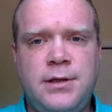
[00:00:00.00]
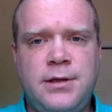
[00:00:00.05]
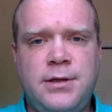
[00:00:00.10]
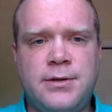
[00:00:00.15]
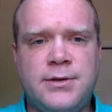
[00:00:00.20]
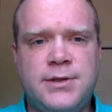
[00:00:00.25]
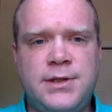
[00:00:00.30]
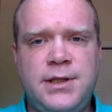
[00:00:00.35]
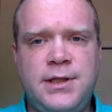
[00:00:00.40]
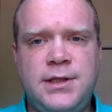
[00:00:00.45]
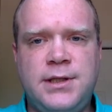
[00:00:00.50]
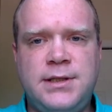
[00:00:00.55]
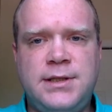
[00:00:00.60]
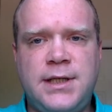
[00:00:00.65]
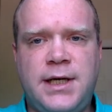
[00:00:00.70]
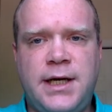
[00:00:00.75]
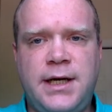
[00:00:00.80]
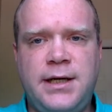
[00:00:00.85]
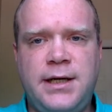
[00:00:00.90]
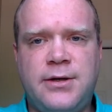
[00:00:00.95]
you'll see the
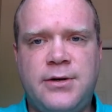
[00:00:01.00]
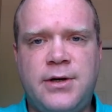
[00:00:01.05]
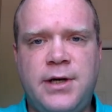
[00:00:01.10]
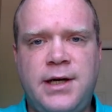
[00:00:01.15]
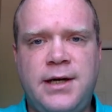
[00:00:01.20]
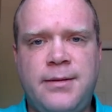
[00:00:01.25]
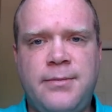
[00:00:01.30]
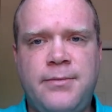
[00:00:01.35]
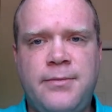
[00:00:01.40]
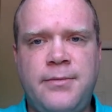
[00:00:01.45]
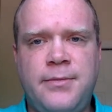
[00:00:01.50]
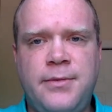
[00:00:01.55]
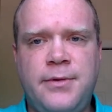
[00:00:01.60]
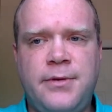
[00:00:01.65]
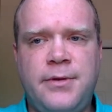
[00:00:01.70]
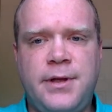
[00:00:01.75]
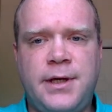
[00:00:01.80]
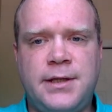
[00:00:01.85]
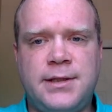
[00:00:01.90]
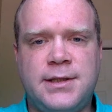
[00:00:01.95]
diagram
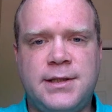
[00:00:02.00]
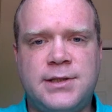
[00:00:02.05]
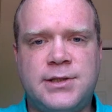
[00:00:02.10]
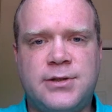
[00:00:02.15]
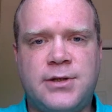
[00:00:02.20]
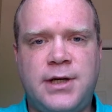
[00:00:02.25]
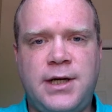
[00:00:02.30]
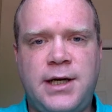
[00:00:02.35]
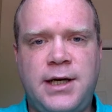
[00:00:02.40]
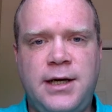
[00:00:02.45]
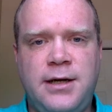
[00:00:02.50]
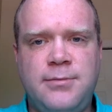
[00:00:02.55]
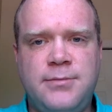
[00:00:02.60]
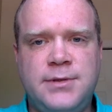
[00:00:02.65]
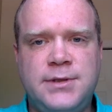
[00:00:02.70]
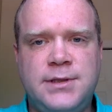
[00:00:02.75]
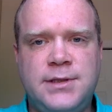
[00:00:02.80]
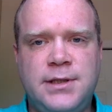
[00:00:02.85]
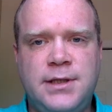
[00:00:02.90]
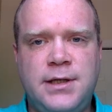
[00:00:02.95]
that
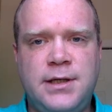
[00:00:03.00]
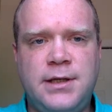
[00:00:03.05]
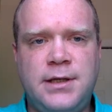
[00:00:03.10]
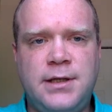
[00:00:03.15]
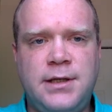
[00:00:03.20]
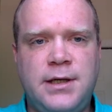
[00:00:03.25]
describes